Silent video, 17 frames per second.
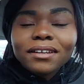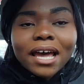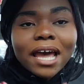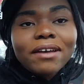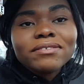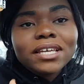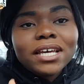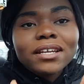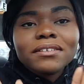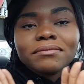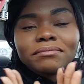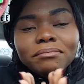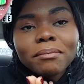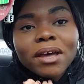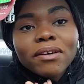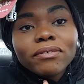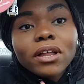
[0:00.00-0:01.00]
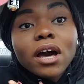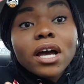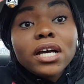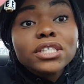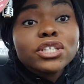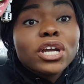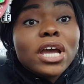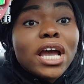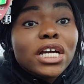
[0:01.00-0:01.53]
I've said in my
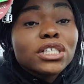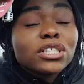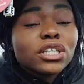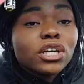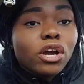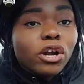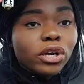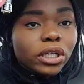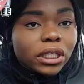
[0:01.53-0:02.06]
vlog, they actually are